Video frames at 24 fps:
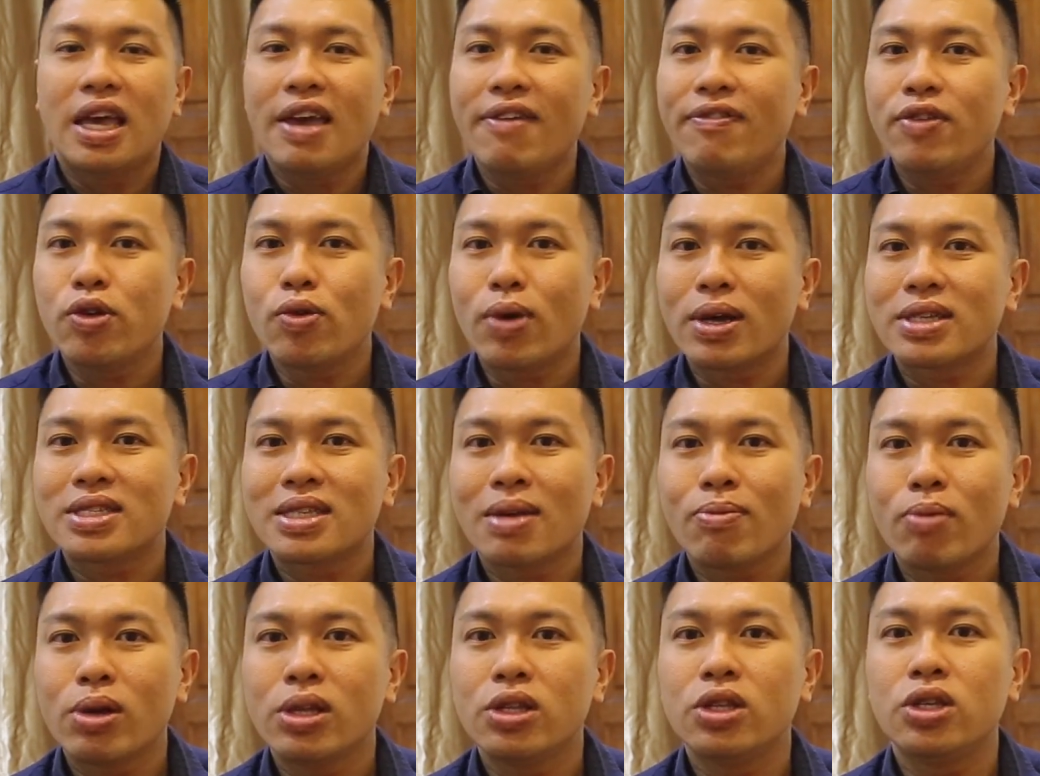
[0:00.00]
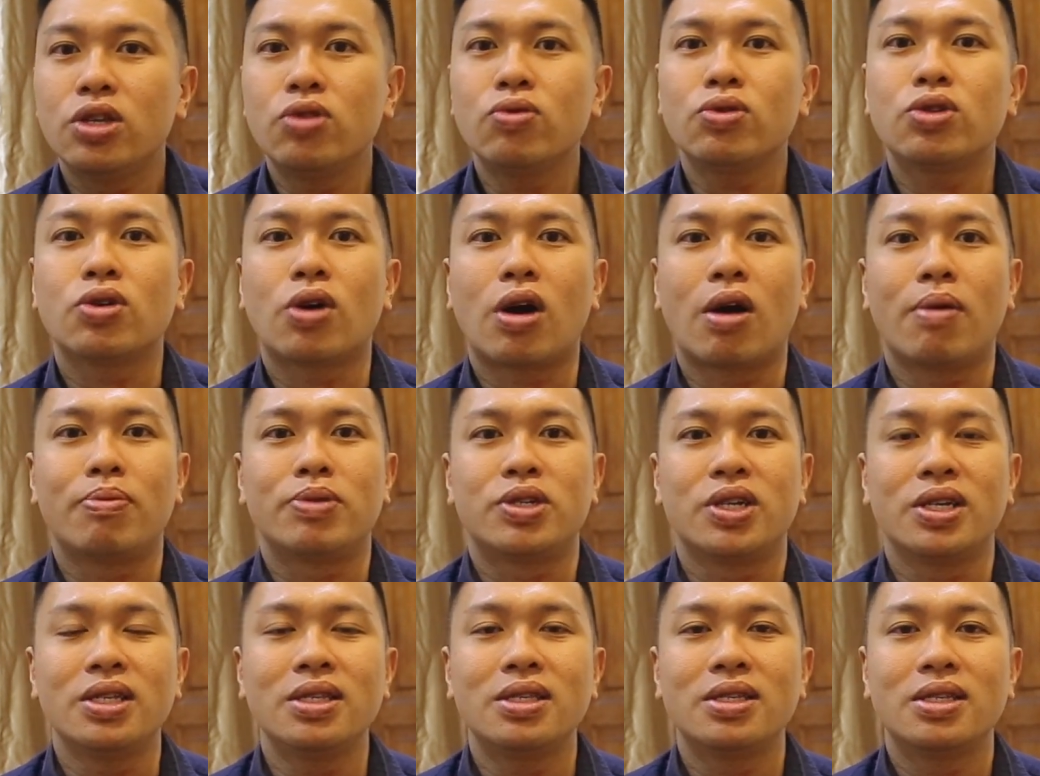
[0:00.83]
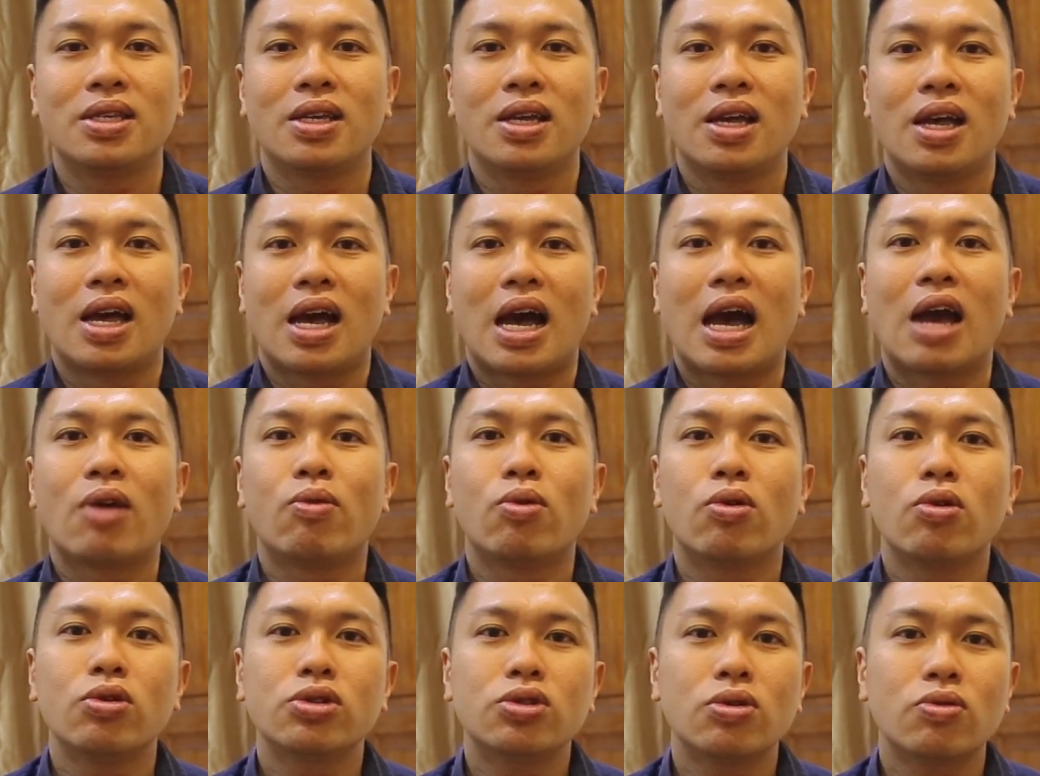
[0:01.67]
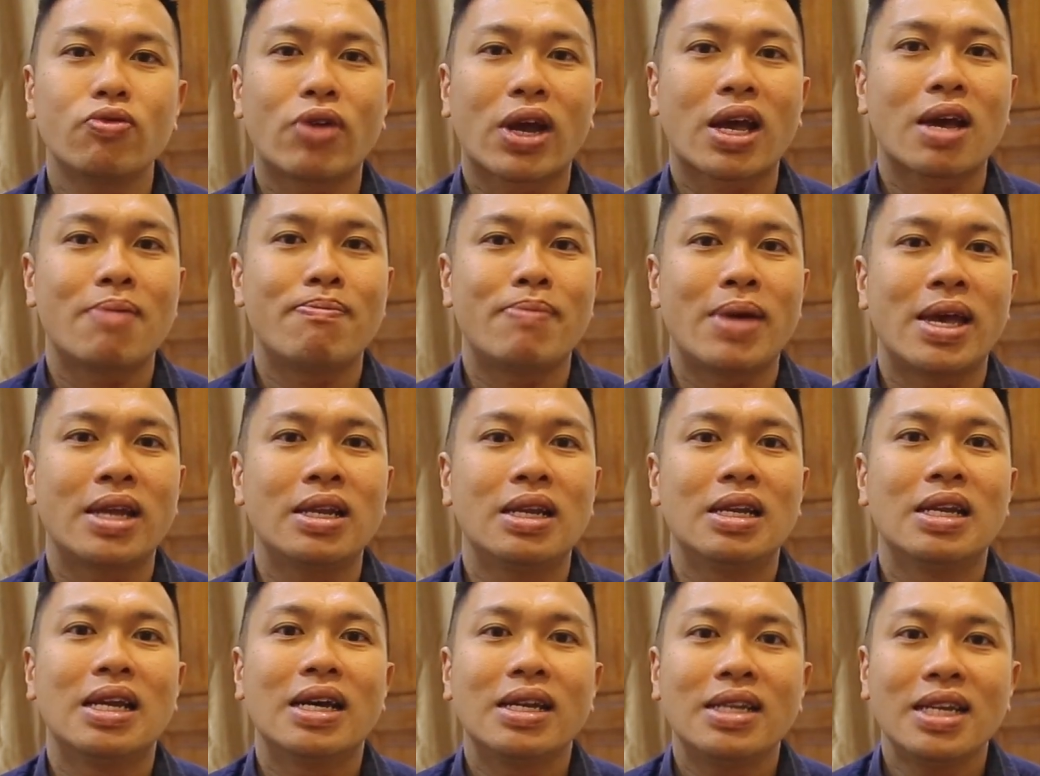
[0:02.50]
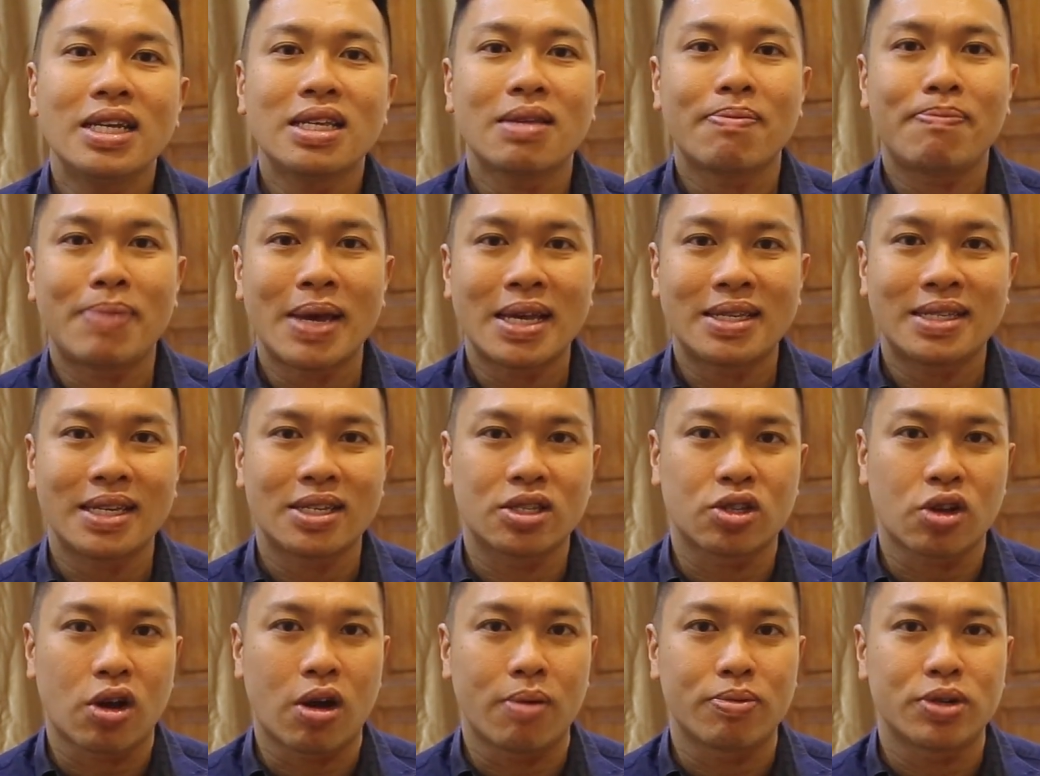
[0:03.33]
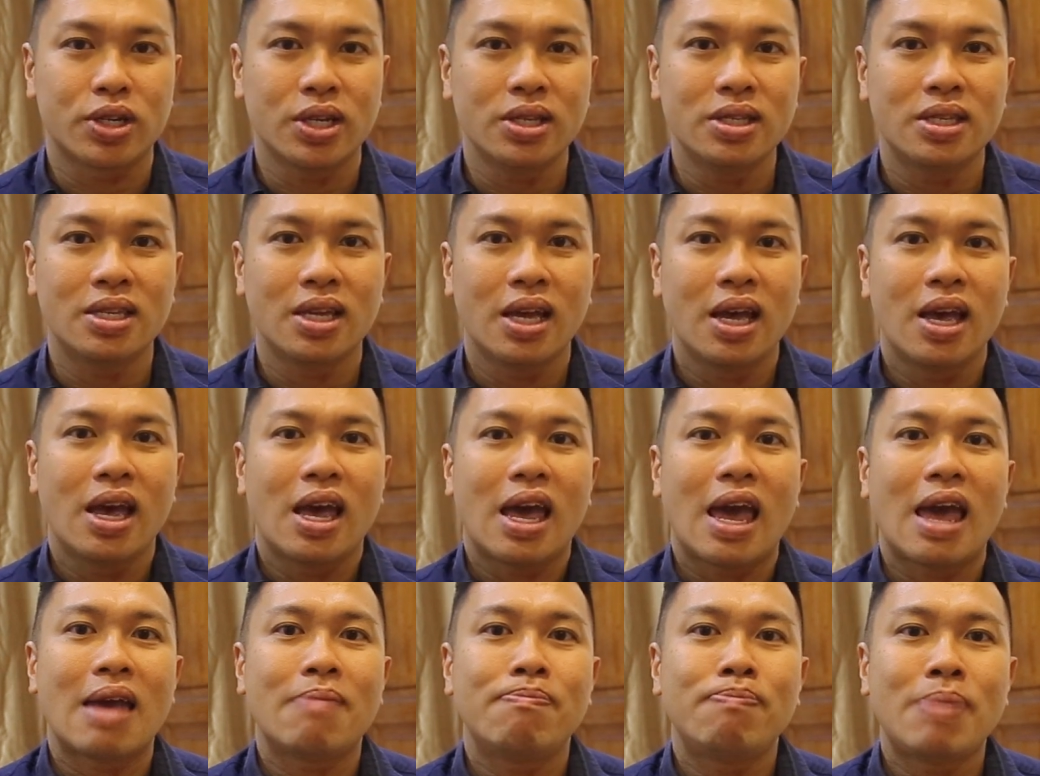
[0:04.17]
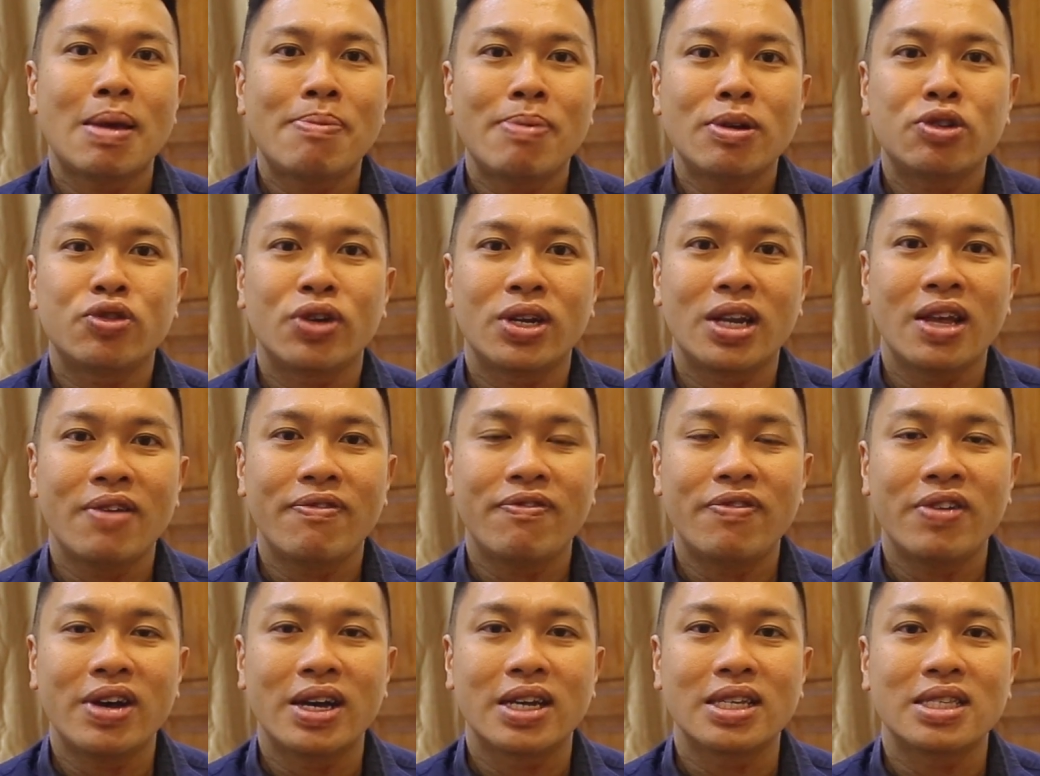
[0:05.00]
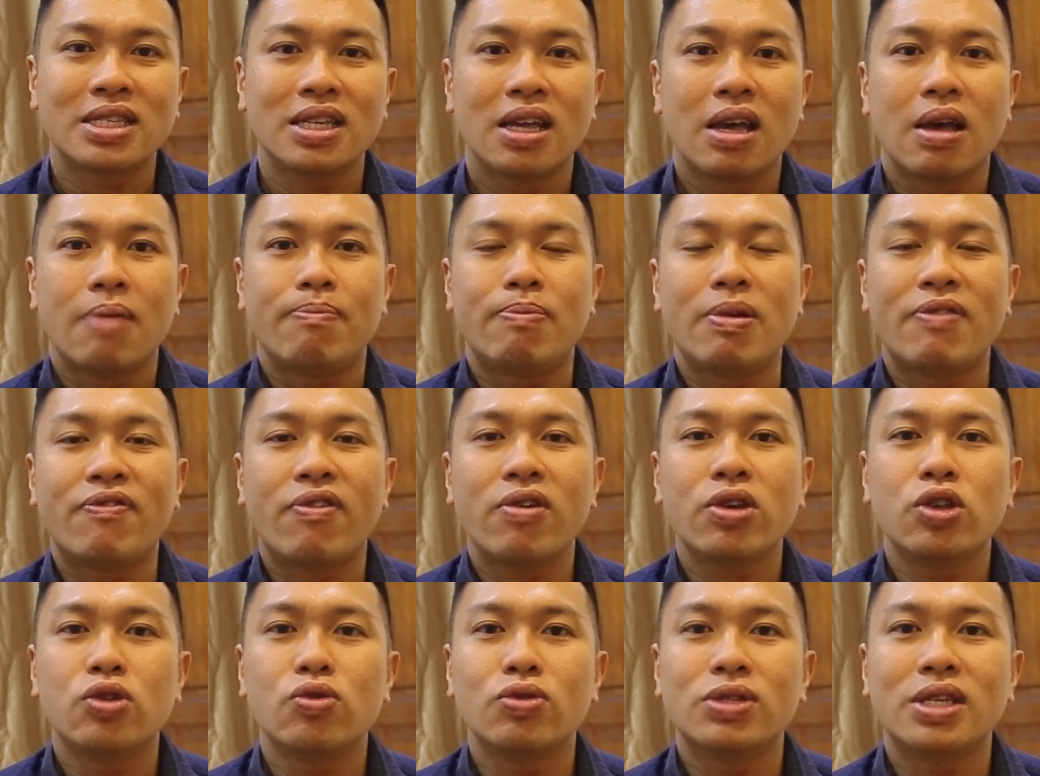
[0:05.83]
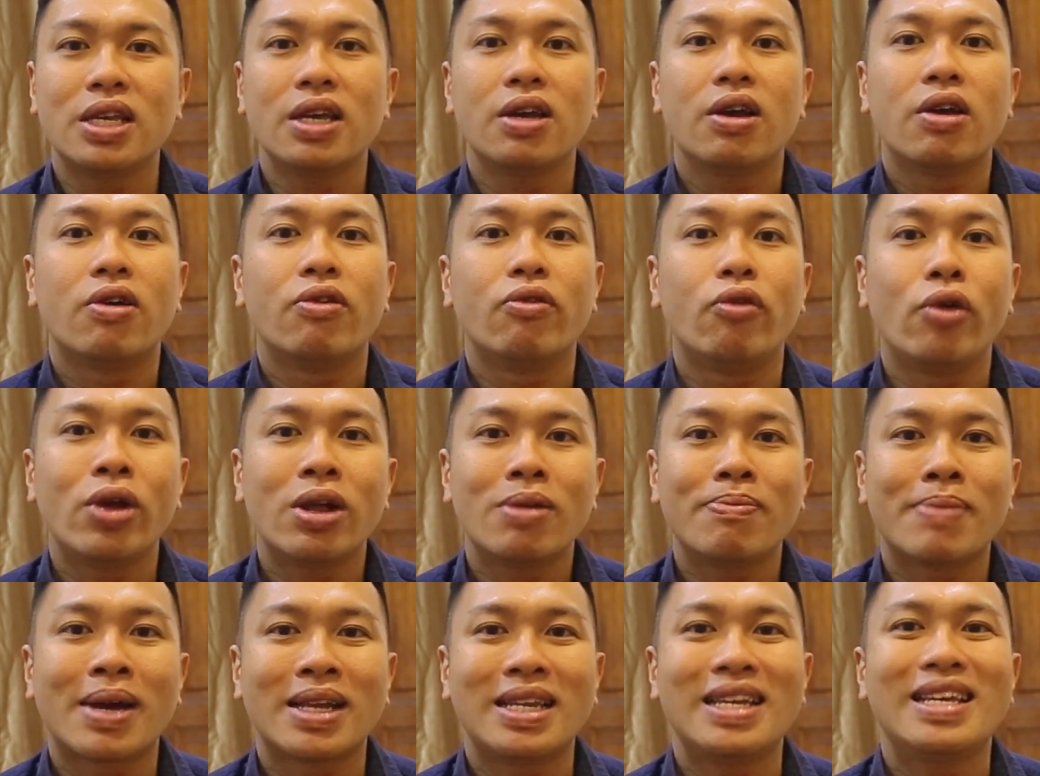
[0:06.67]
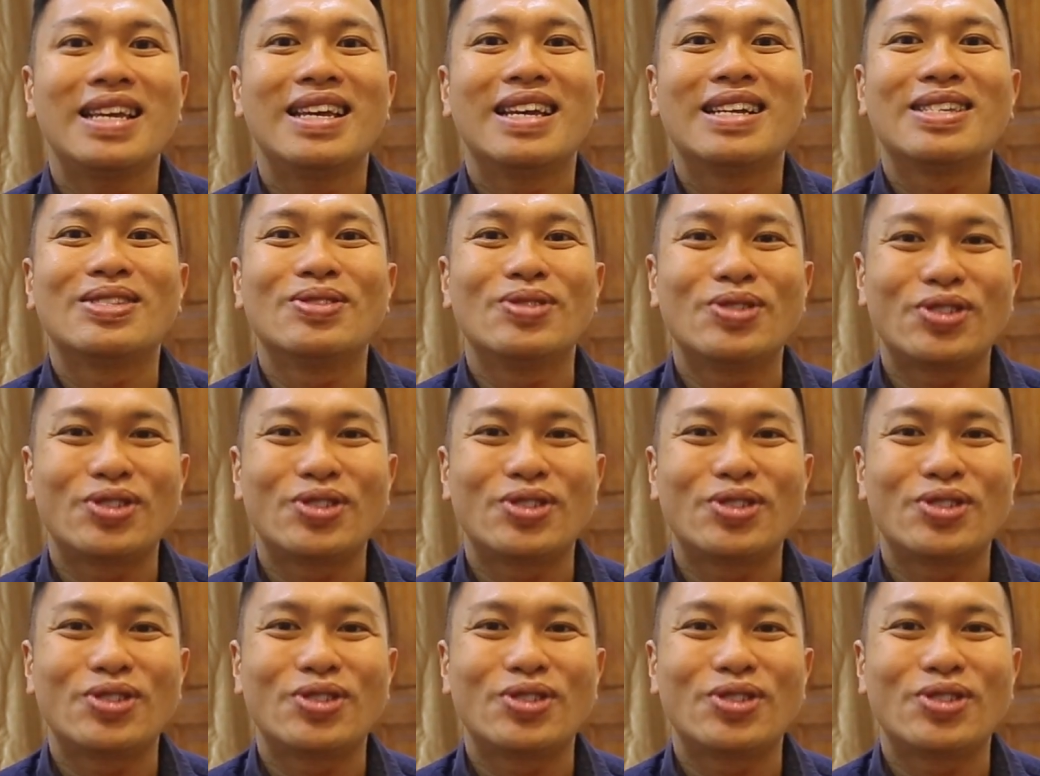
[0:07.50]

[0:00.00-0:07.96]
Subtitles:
If you are someone new to options, I will also recommend learning the basics of options and paper trading first before using real money to